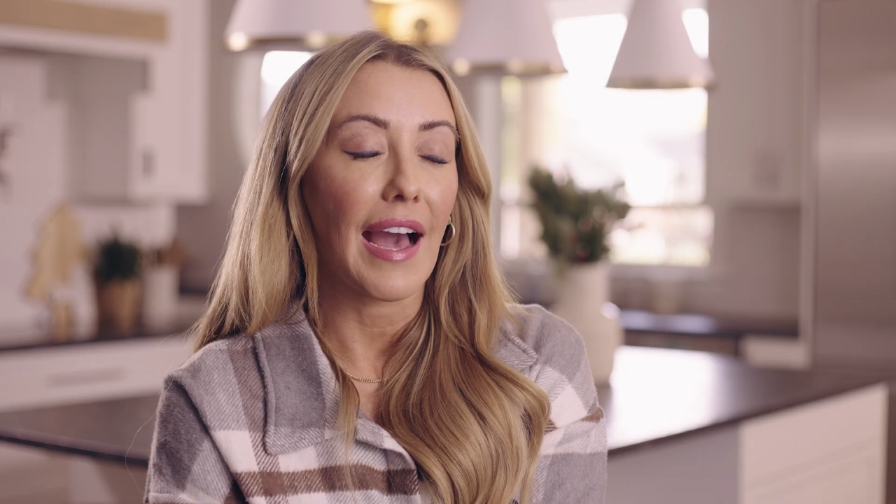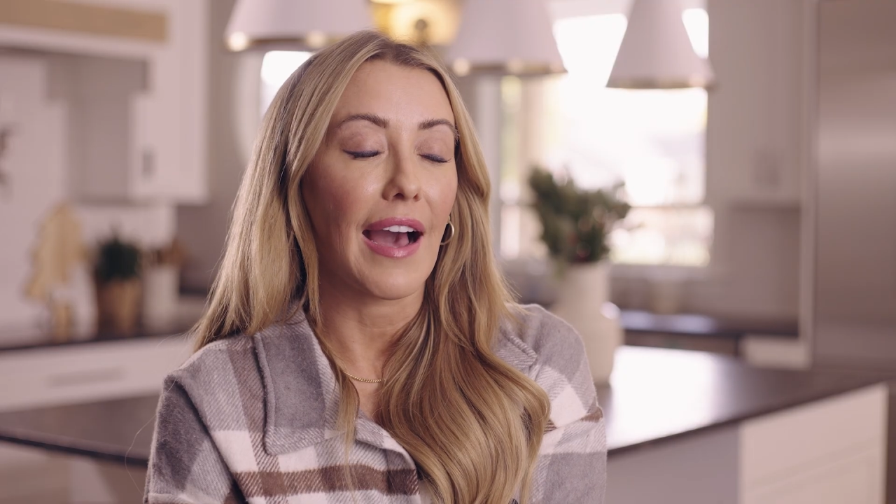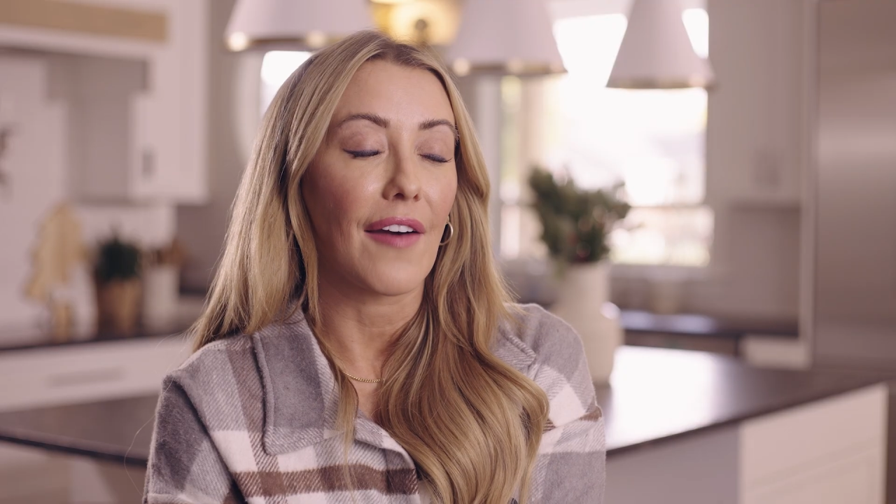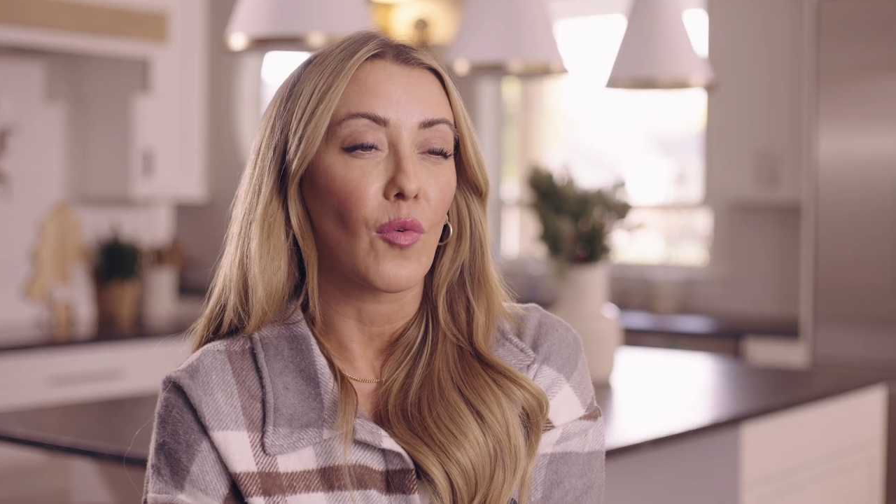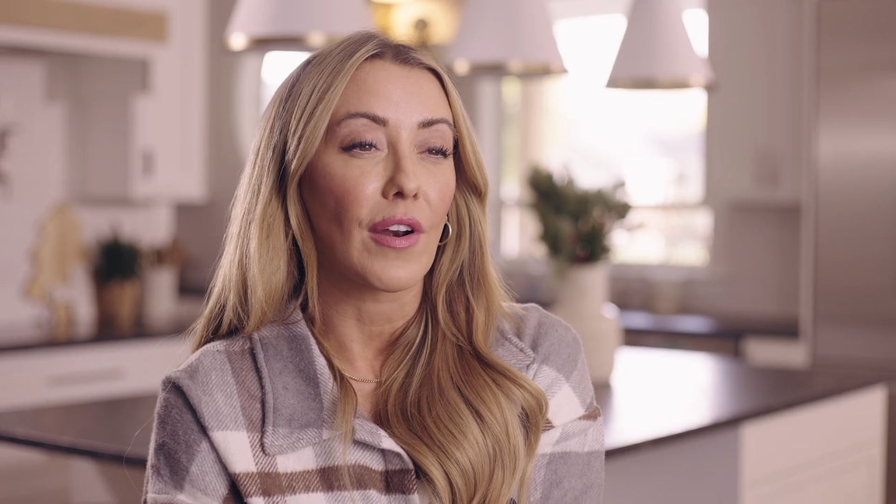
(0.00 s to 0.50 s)

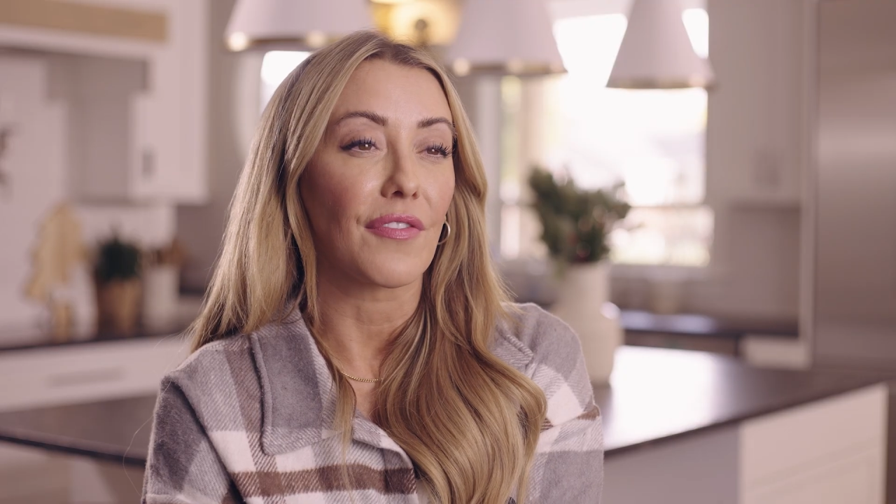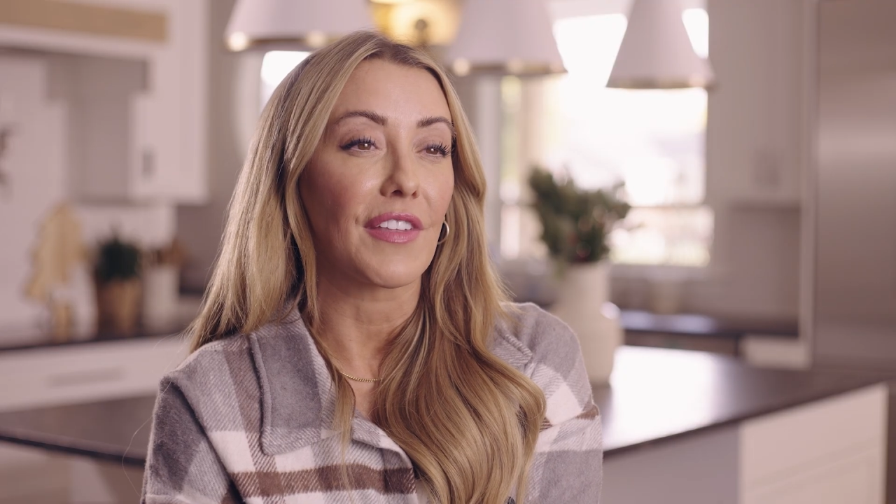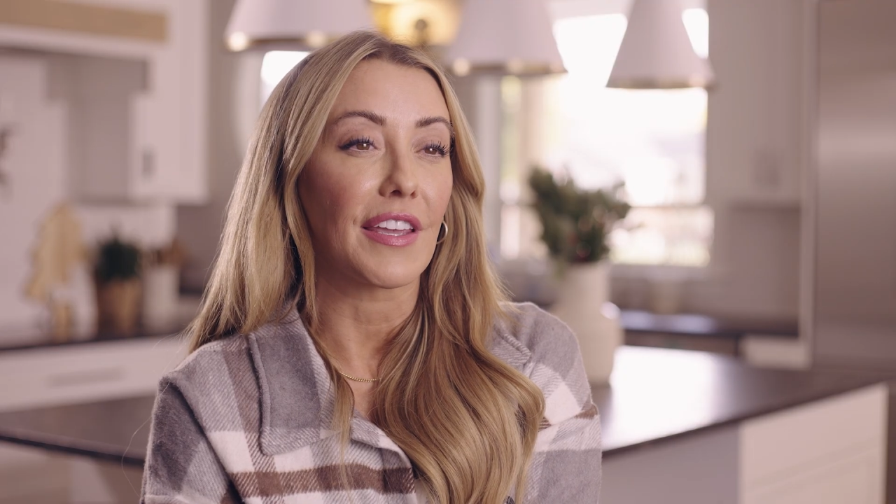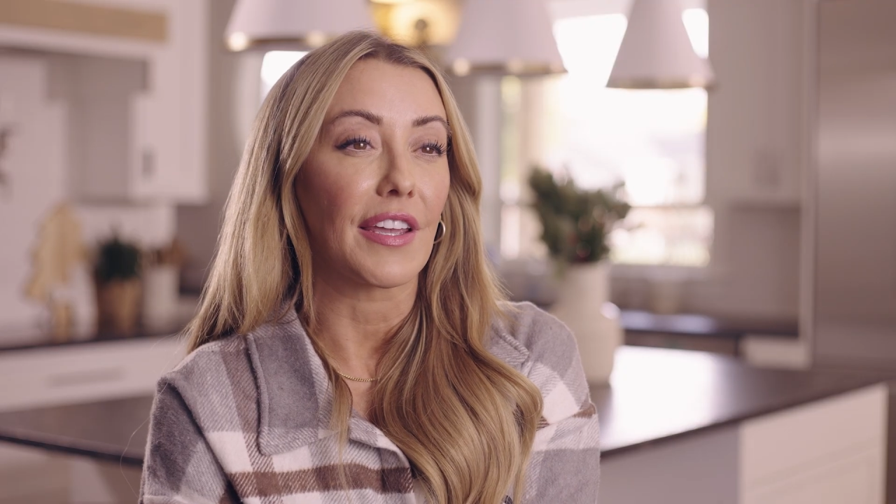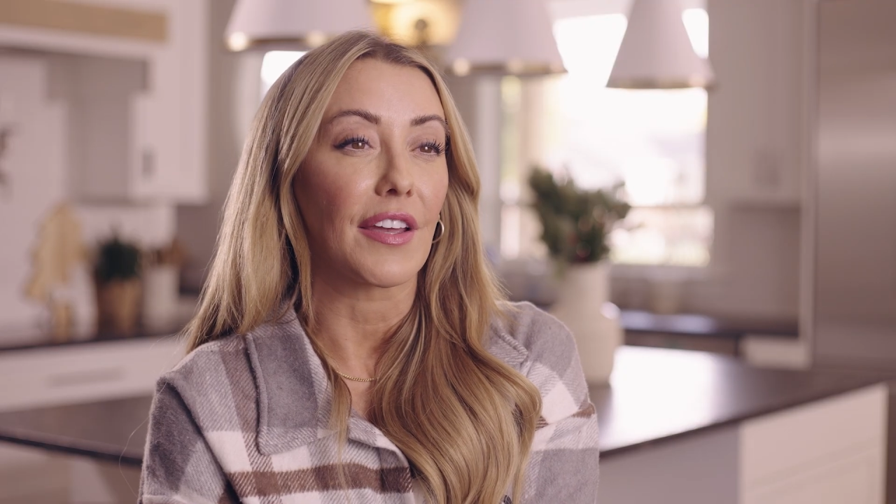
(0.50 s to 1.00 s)
have one of
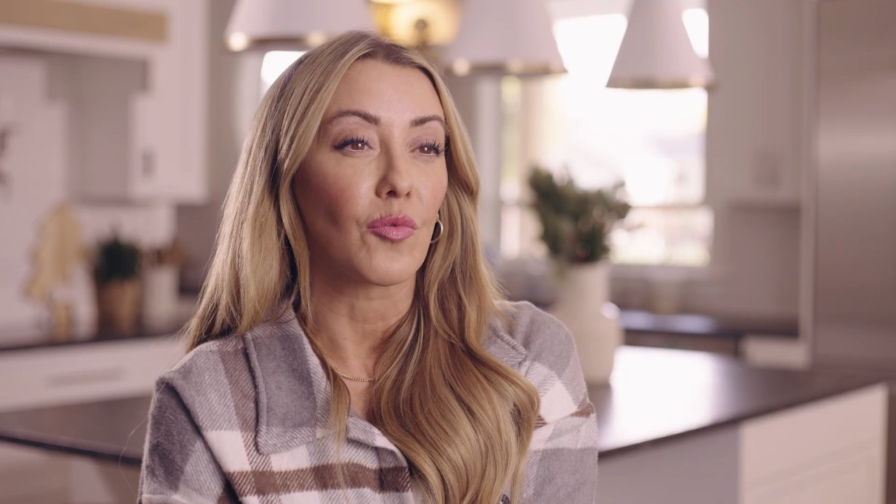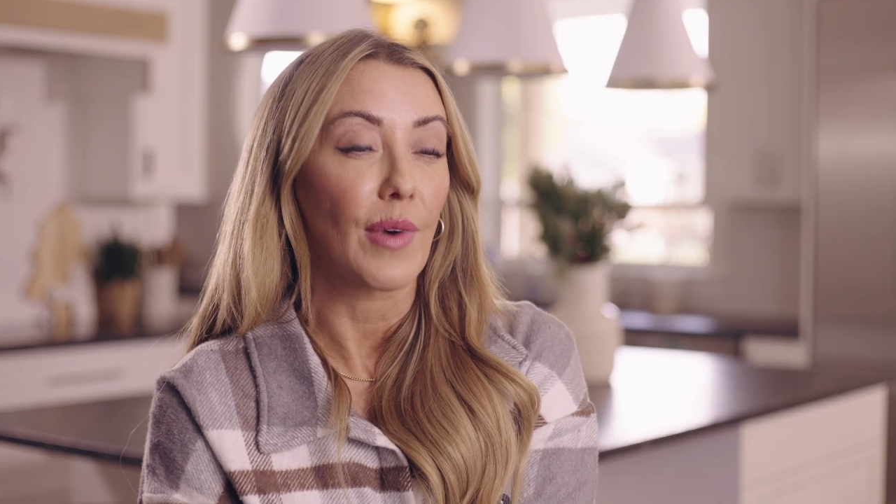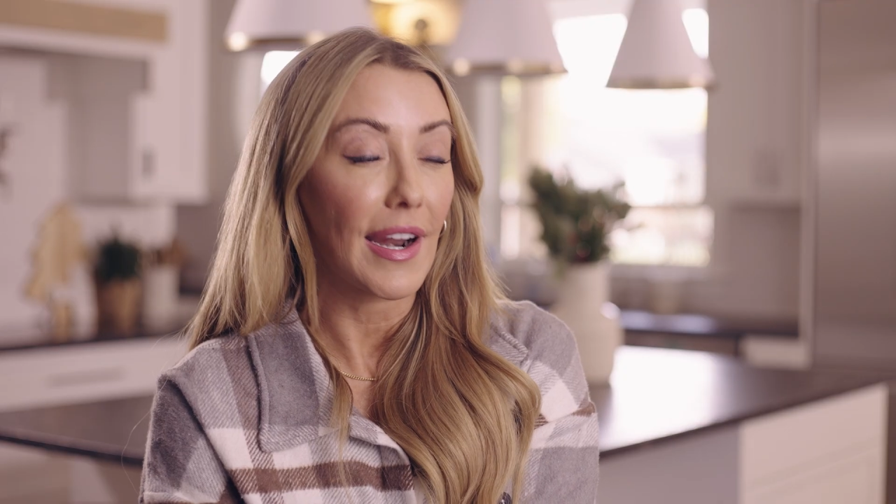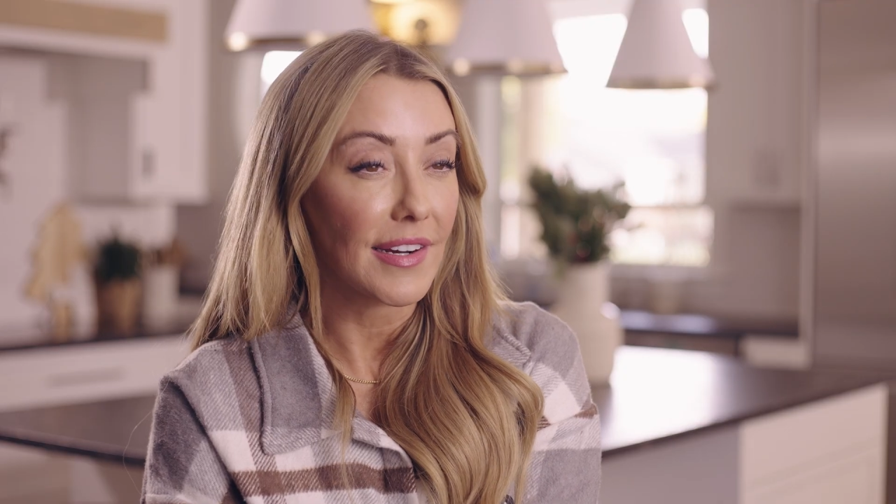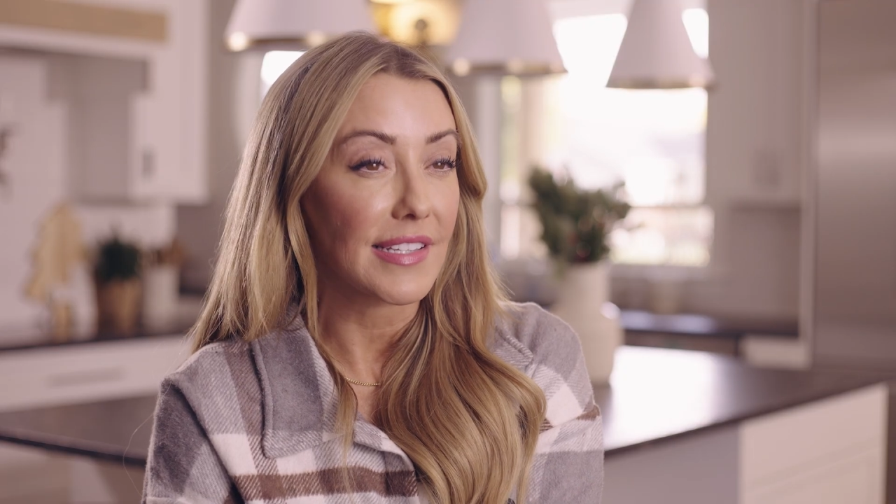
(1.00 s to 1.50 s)
the
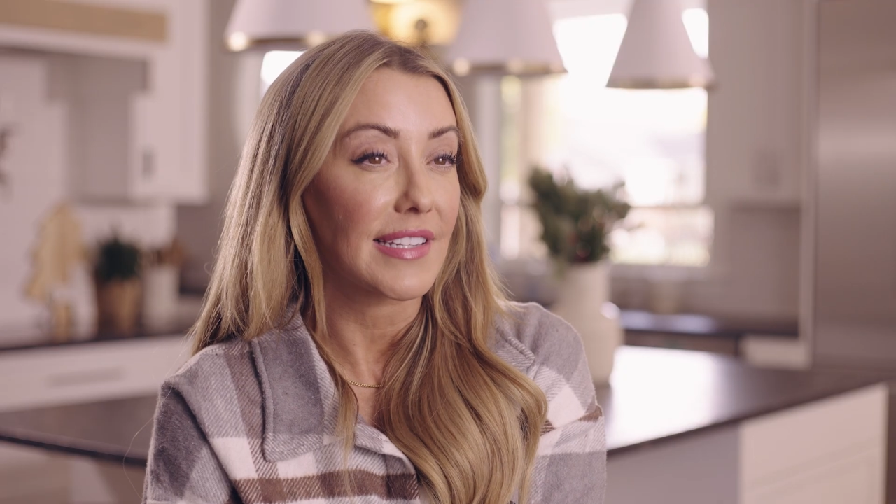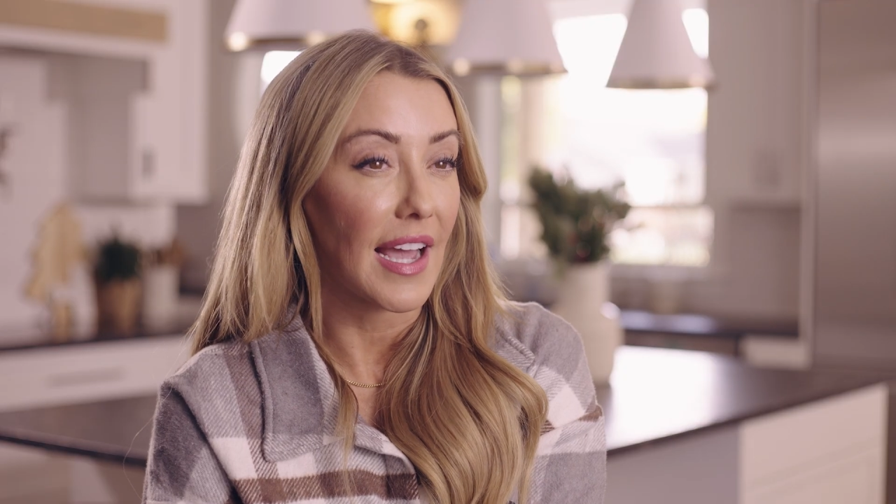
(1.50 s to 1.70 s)
rarest